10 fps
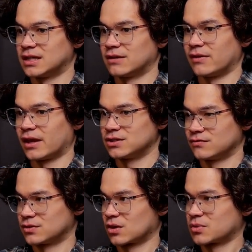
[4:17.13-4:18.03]
take
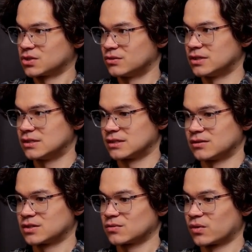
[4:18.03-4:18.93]
advantage of those opportunities,
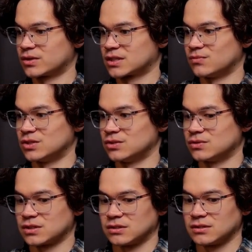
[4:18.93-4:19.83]
and what else can we
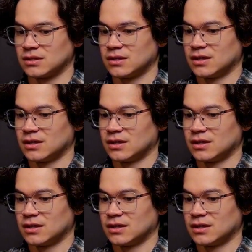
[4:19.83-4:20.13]
do to